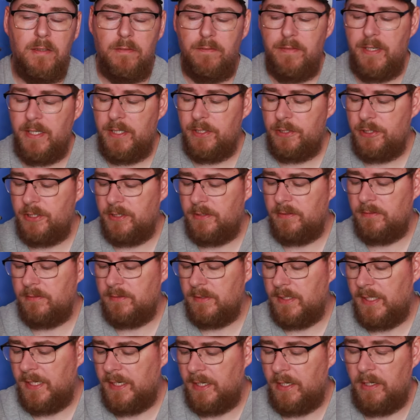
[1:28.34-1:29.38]
version,
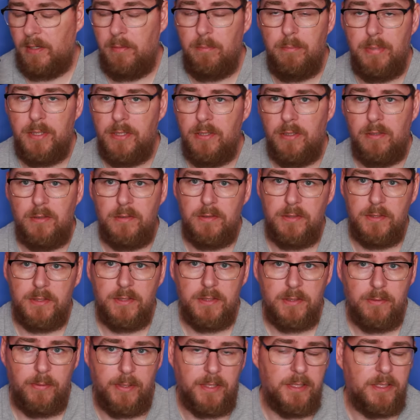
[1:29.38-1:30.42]

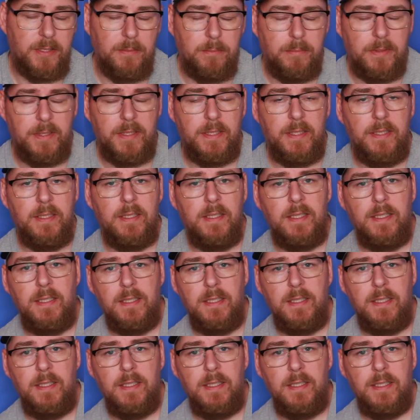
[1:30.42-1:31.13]
because quite simply